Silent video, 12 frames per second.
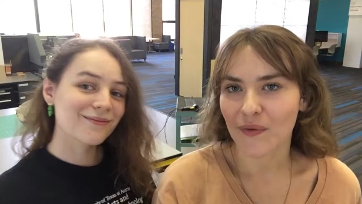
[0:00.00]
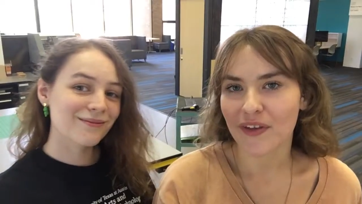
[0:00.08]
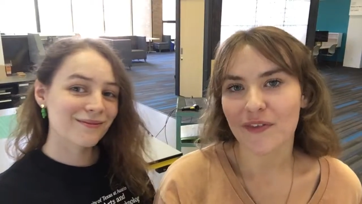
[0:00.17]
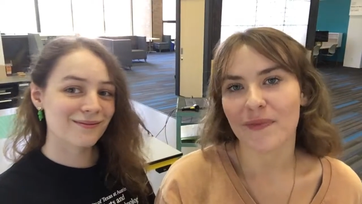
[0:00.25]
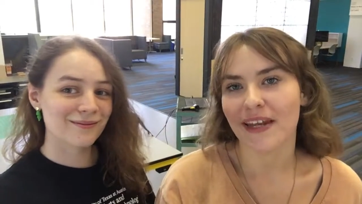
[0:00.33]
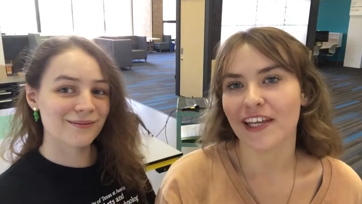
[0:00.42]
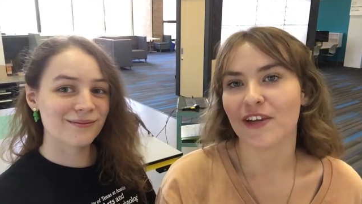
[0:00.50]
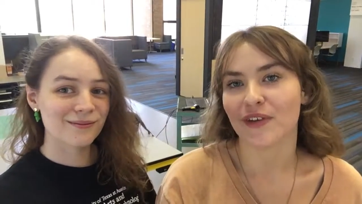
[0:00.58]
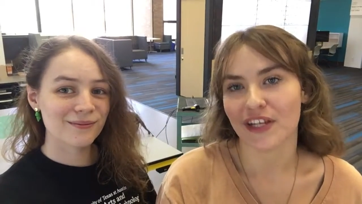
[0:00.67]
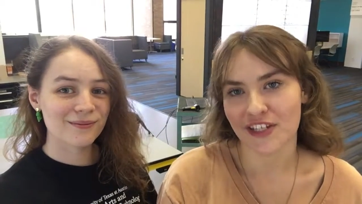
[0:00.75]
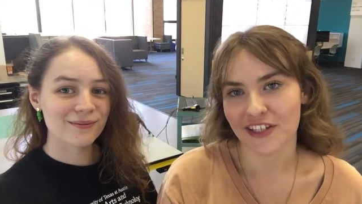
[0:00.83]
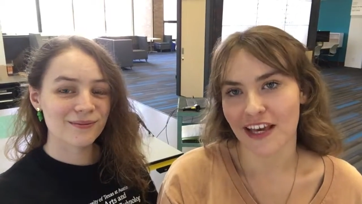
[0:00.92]
Speaker 1: We have many
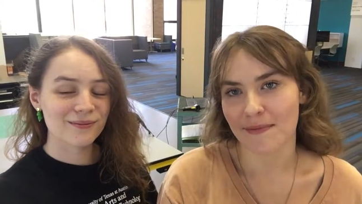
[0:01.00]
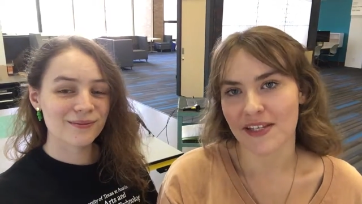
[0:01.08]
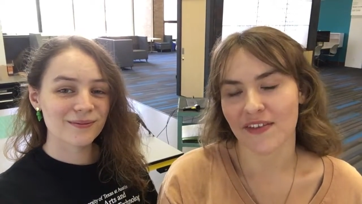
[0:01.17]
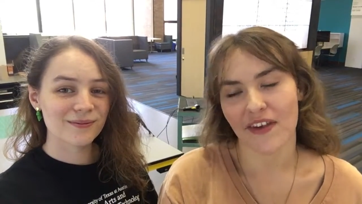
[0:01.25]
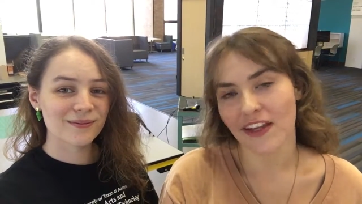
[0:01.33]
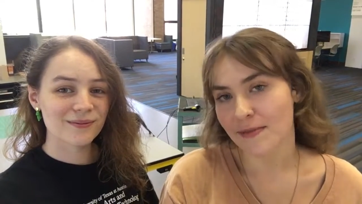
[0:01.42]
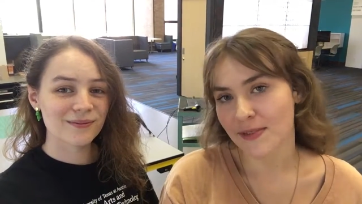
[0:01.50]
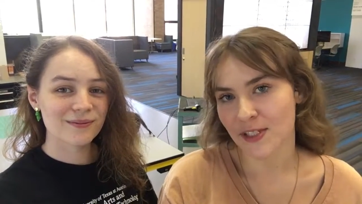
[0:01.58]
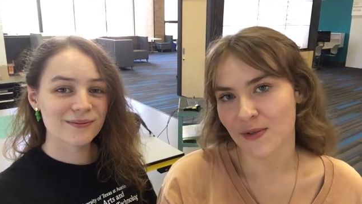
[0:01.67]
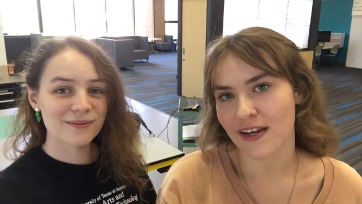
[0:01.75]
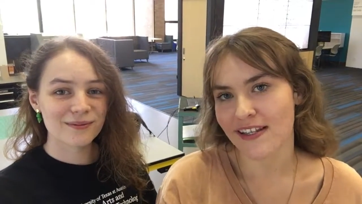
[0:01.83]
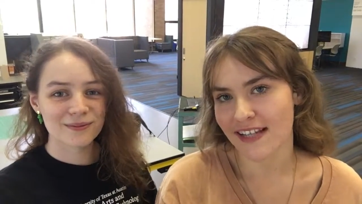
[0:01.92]
creation labs available
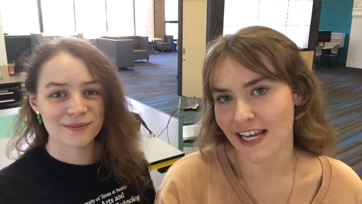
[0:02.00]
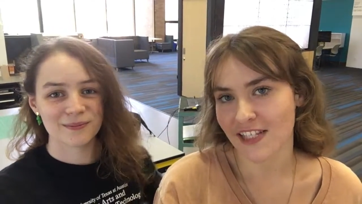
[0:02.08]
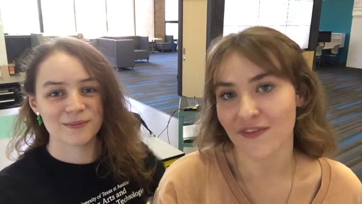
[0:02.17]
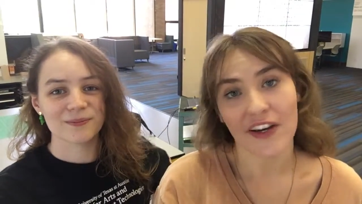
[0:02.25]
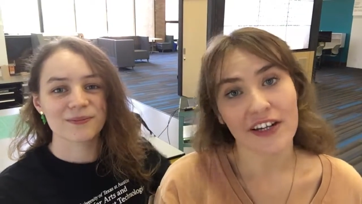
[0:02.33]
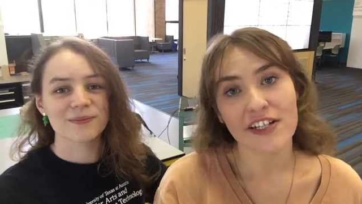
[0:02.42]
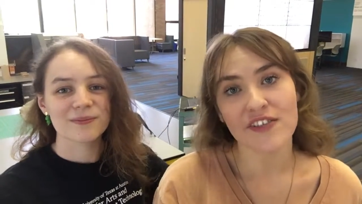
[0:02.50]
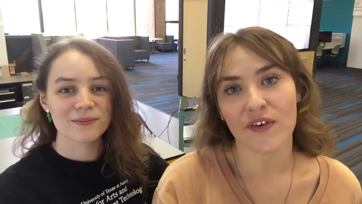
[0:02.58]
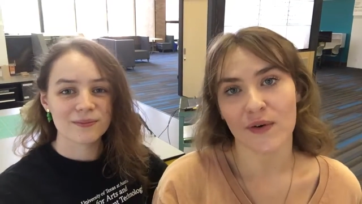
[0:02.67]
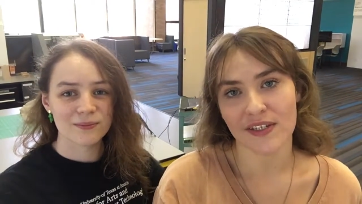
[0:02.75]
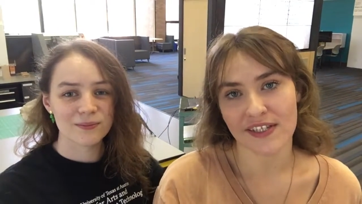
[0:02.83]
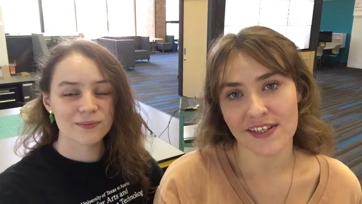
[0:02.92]
to us as Fine Arts
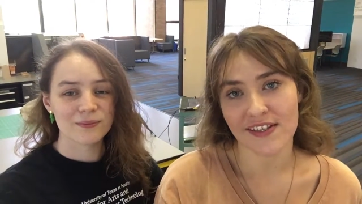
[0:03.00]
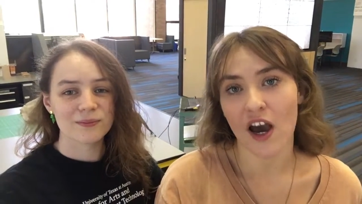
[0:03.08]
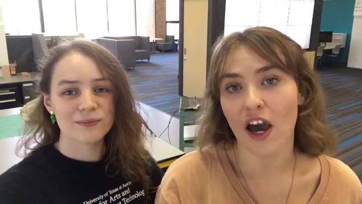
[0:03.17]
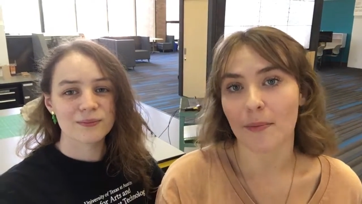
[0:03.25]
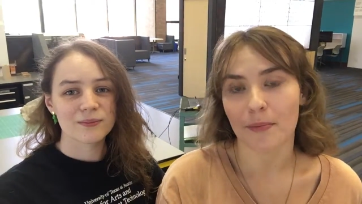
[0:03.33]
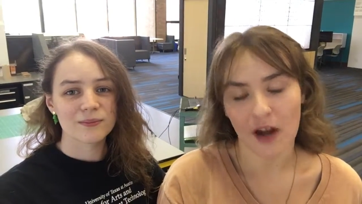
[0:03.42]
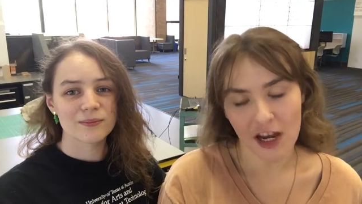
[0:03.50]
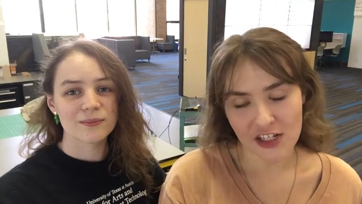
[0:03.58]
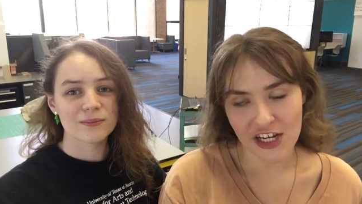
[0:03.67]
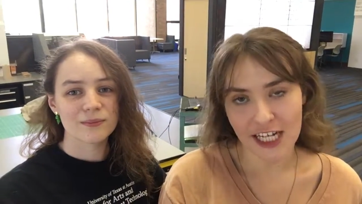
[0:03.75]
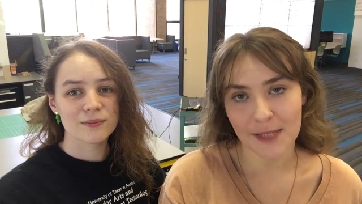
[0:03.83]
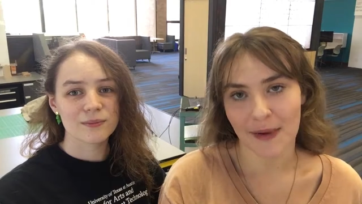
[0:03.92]
focuses on
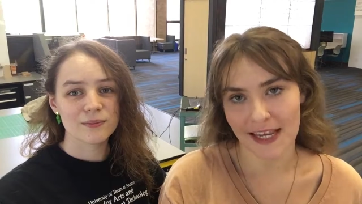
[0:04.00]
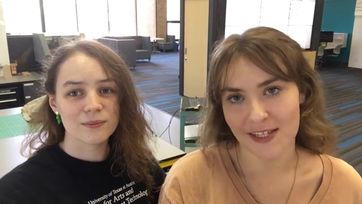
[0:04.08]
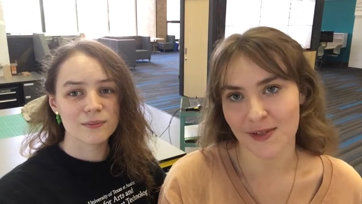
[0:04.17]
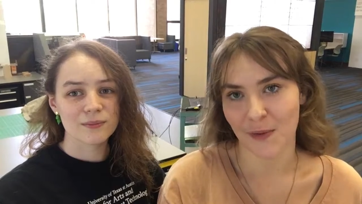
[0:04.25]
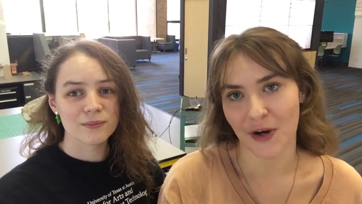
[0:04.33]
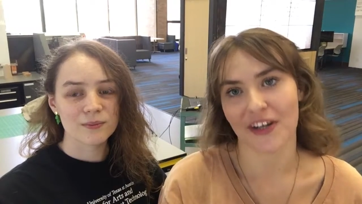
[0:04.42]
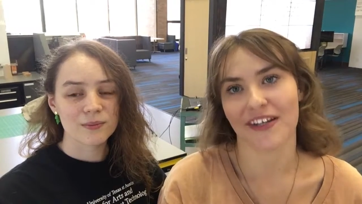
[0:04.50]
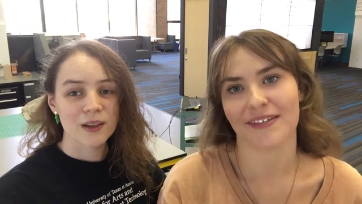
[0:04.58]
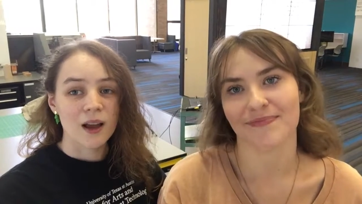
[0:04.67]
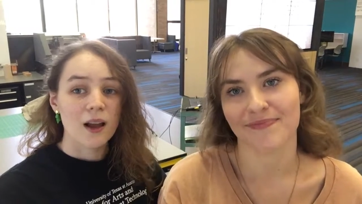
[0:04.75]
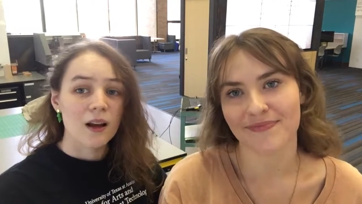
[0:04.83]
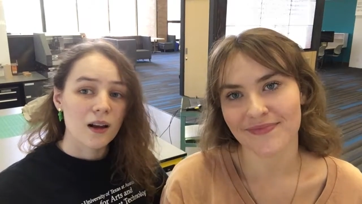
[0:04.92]
project-based
Speaker 2: work.
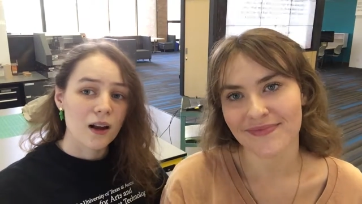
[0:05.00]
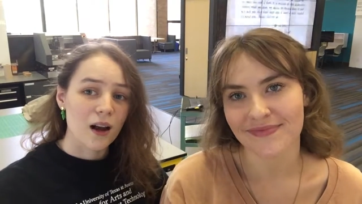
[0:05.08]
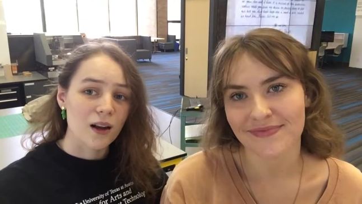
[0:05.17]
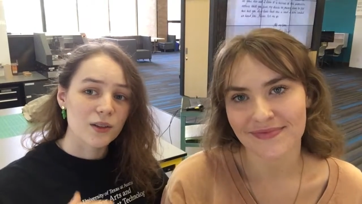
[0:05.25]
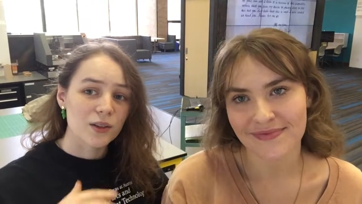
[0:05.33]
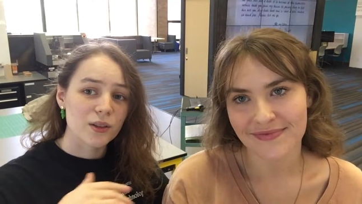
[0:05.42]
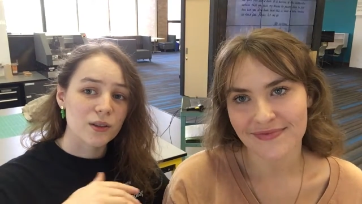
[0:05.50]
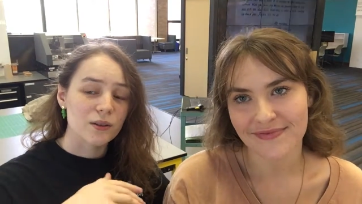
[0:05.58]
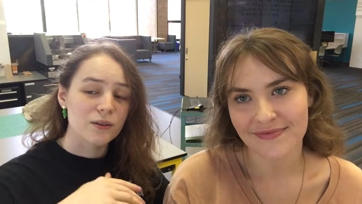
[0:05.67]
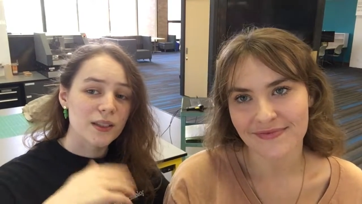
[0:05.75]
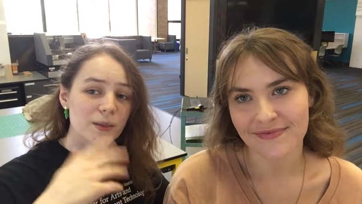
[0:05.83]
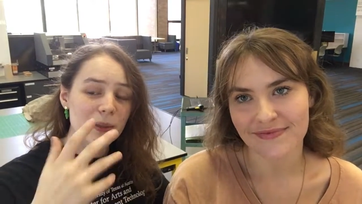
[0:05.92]
Uh,
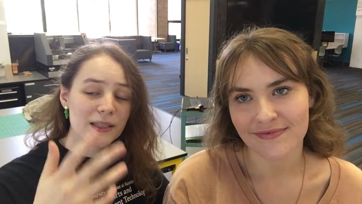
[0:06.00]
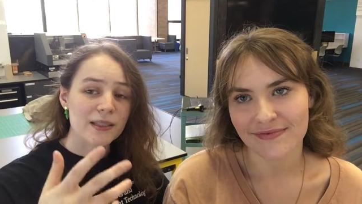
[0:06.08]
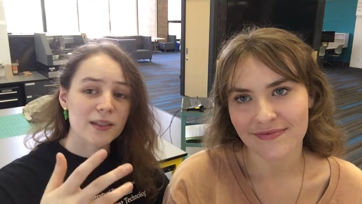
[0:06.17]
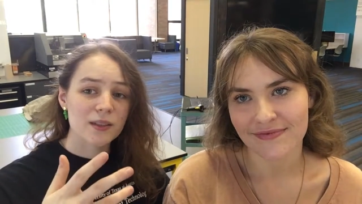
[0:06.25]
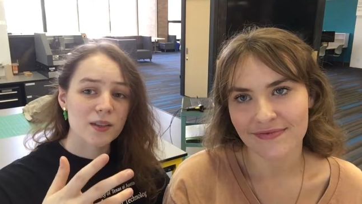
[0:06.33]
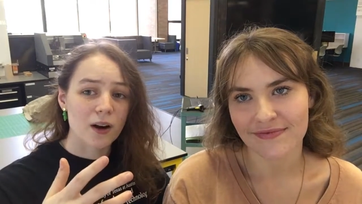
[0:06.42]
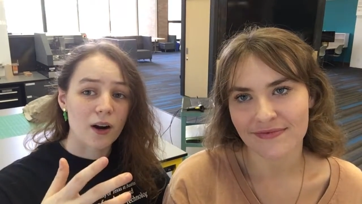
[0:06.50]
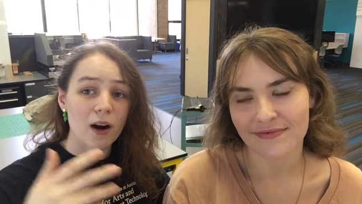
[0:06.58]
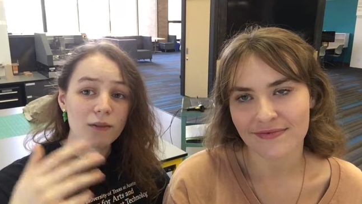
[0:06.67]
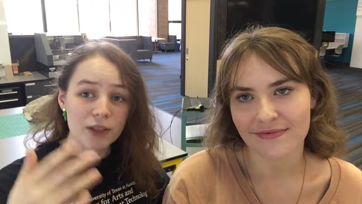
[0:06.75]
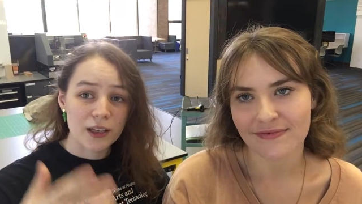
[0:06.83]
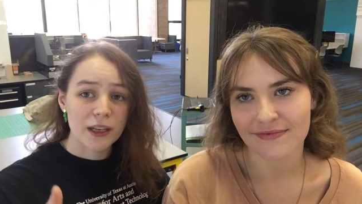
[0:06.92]
so these places are
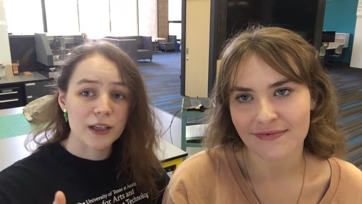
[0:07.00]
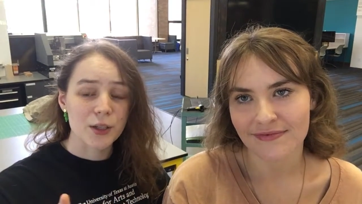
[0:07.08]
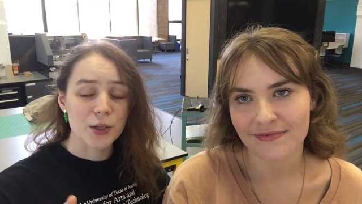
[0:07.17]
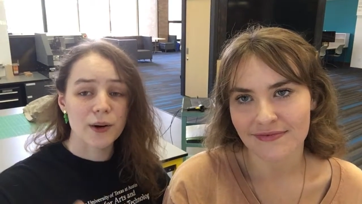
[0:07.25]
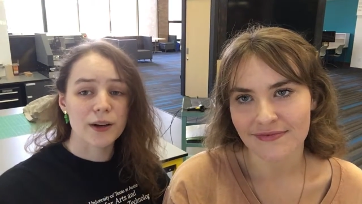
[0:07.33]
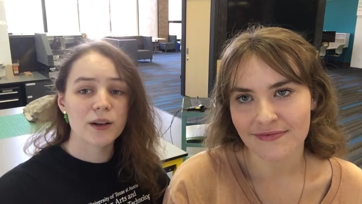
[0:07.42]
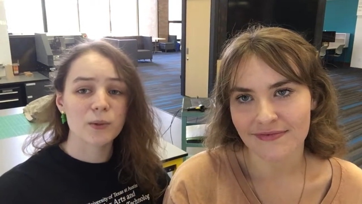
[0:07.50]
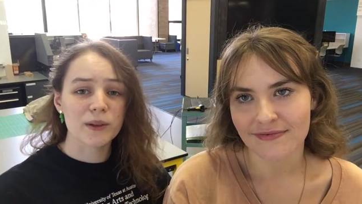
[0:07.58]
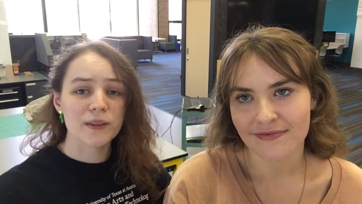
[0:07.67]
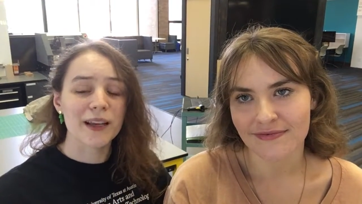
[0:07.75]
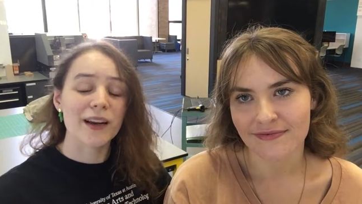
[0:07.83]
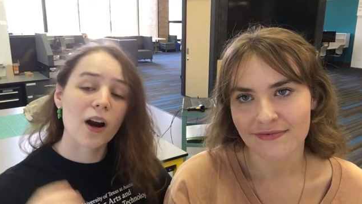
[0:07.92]
often integrated
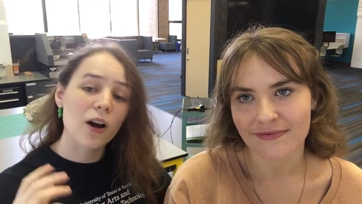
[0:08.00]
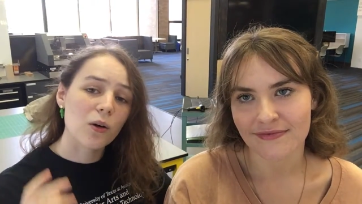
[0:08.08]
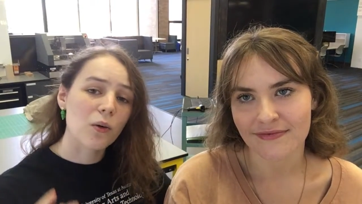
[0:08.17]
within our